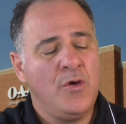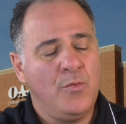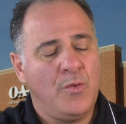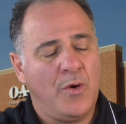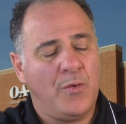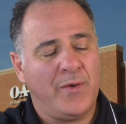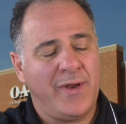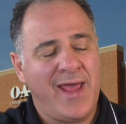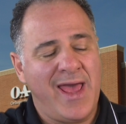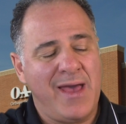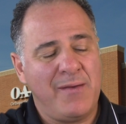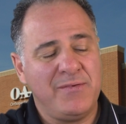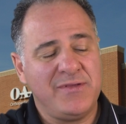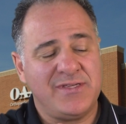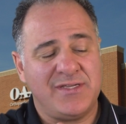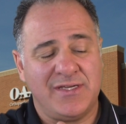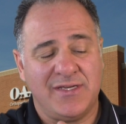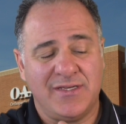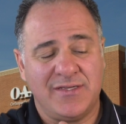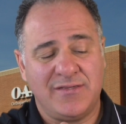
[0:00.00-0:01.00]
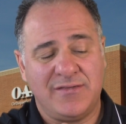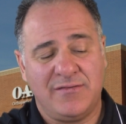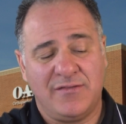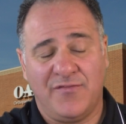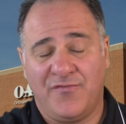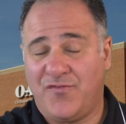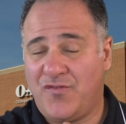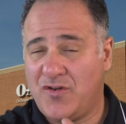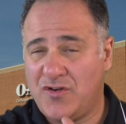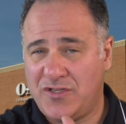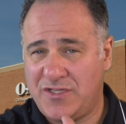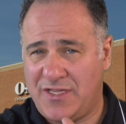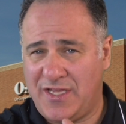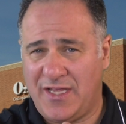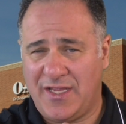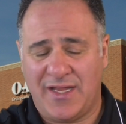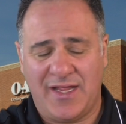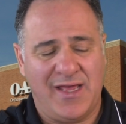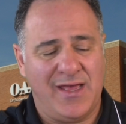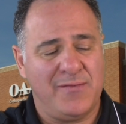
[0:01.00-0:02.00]
Well, what happens is, the first
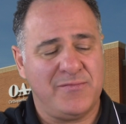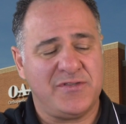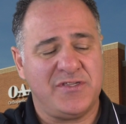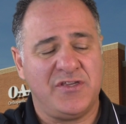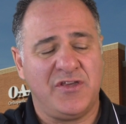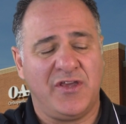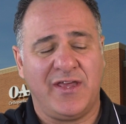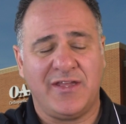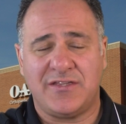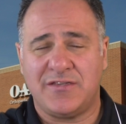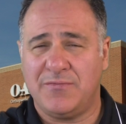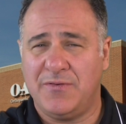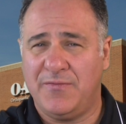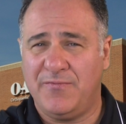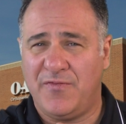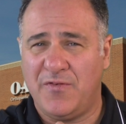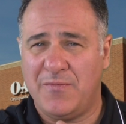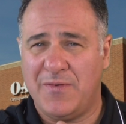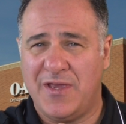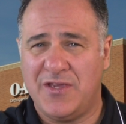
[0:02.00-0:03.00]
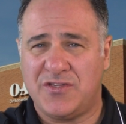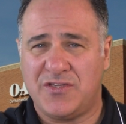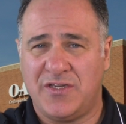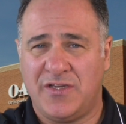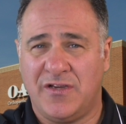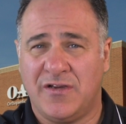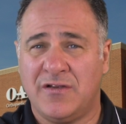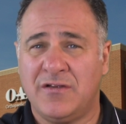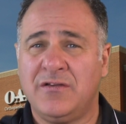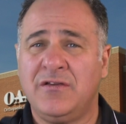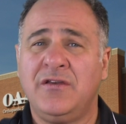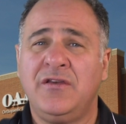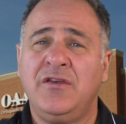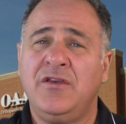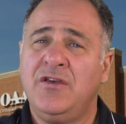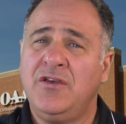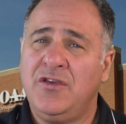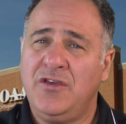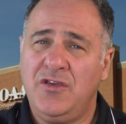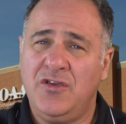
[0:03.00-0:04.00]
thing that happens is you get some inflammation here.
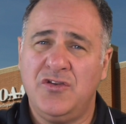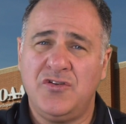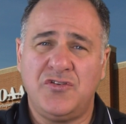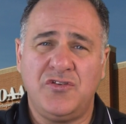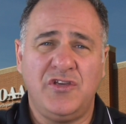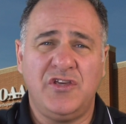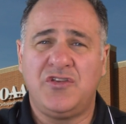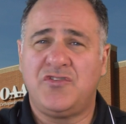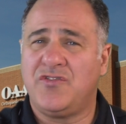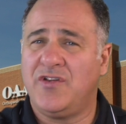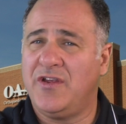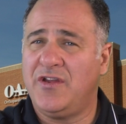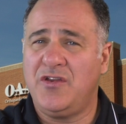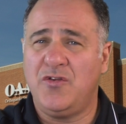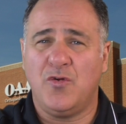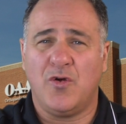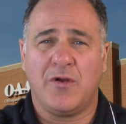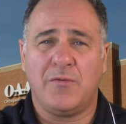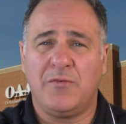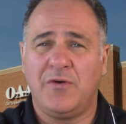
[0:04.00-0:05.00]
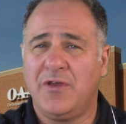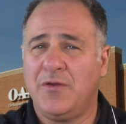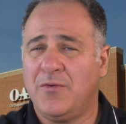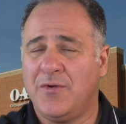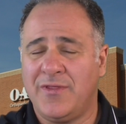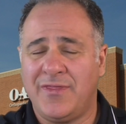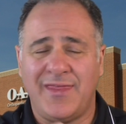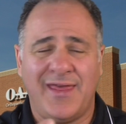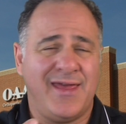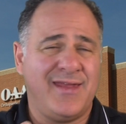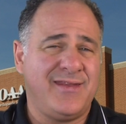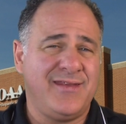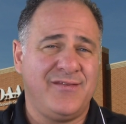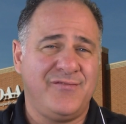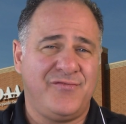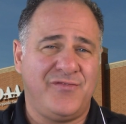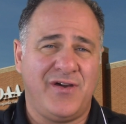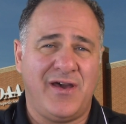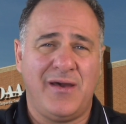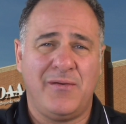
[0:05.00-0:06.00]
Usually treated normally with
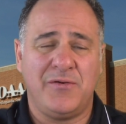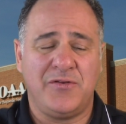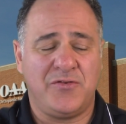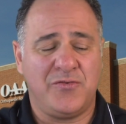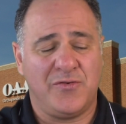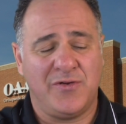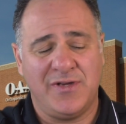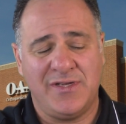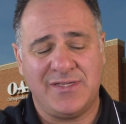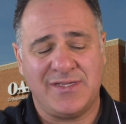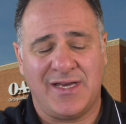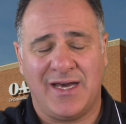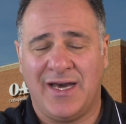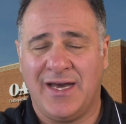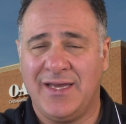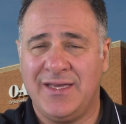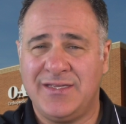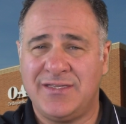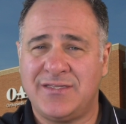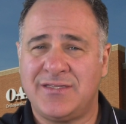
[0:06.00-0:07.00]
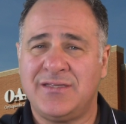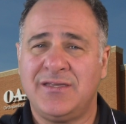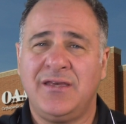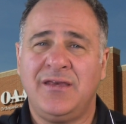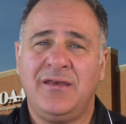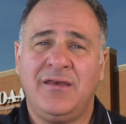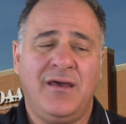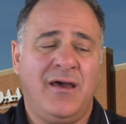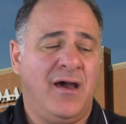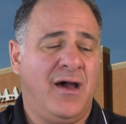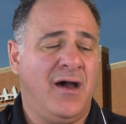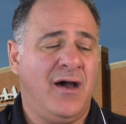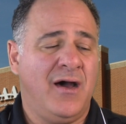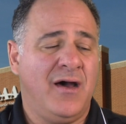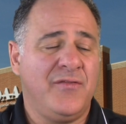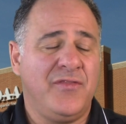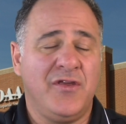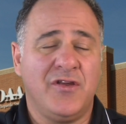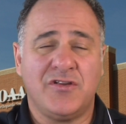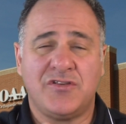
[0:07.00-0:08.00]
anti-inflammatories, ice.
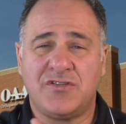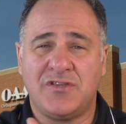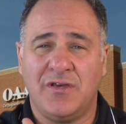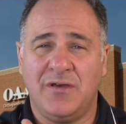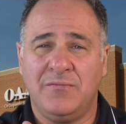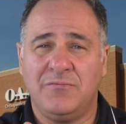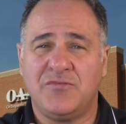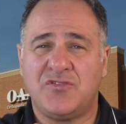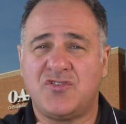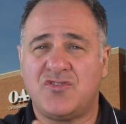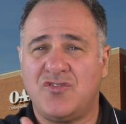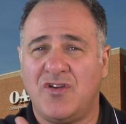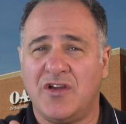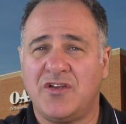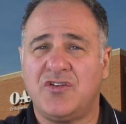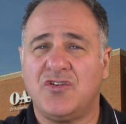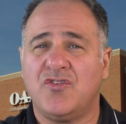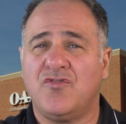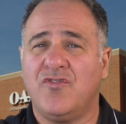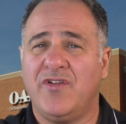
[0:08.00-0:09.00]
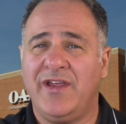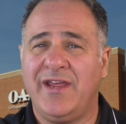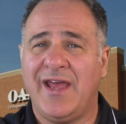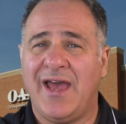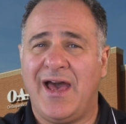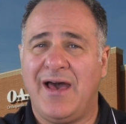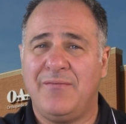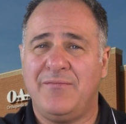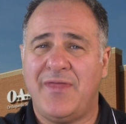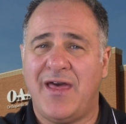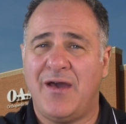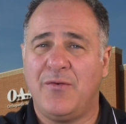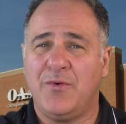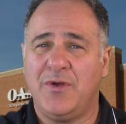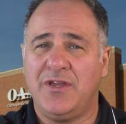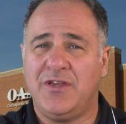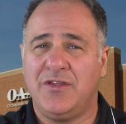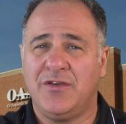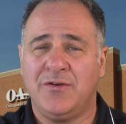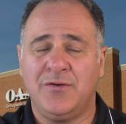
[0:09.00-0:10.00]
There's some structured rehab that
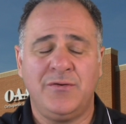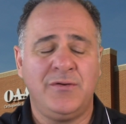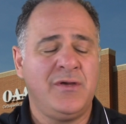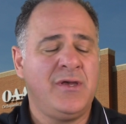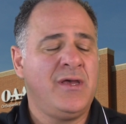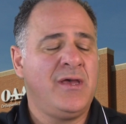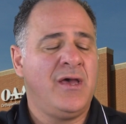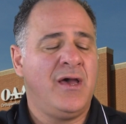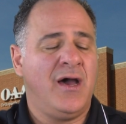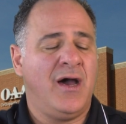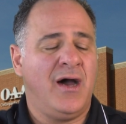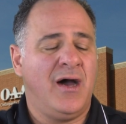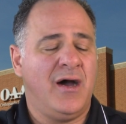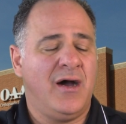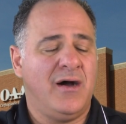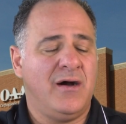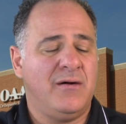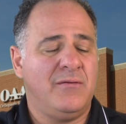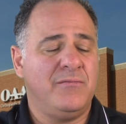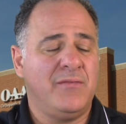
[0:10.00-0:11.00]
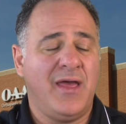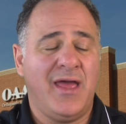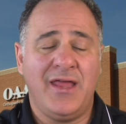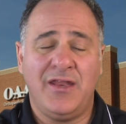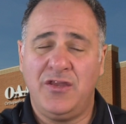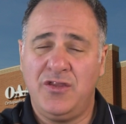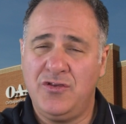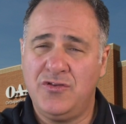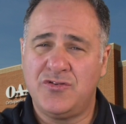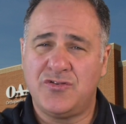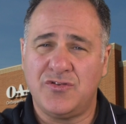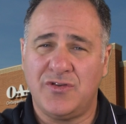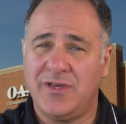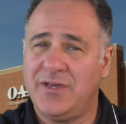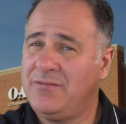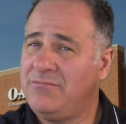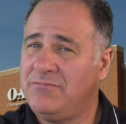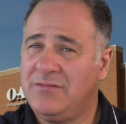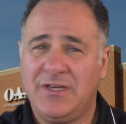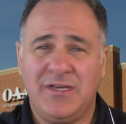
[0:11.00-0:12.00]
we do. And
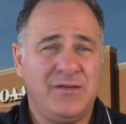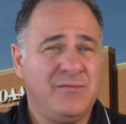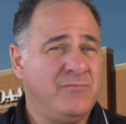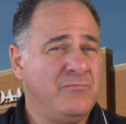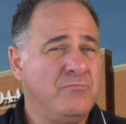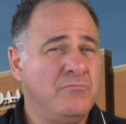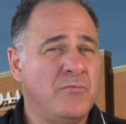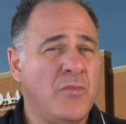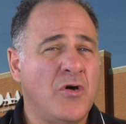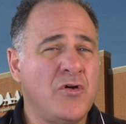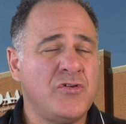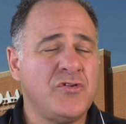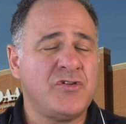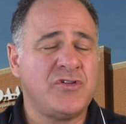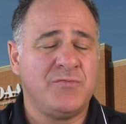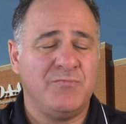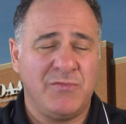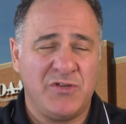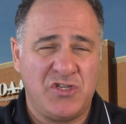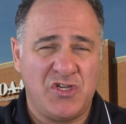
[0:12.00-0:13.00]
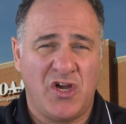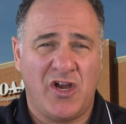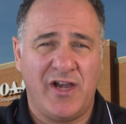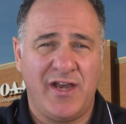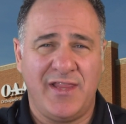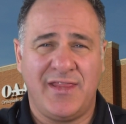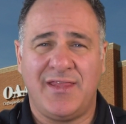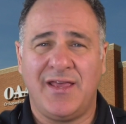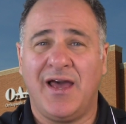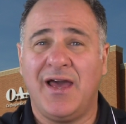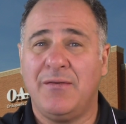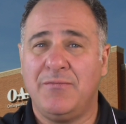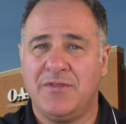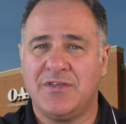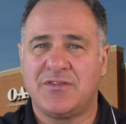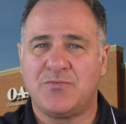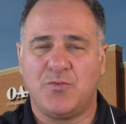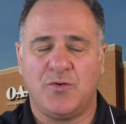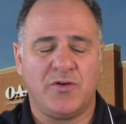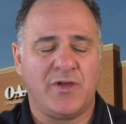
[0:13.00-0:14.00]
usually, majority of the time,
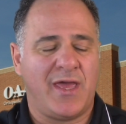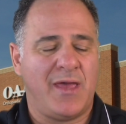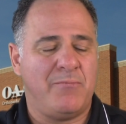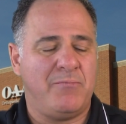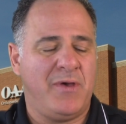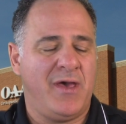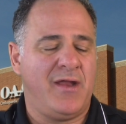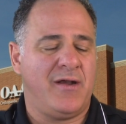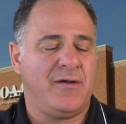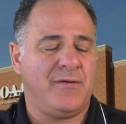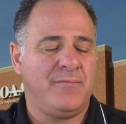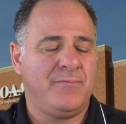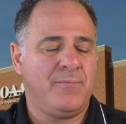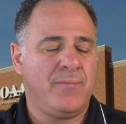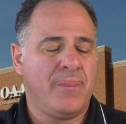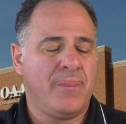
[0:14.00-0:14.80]
this will get better.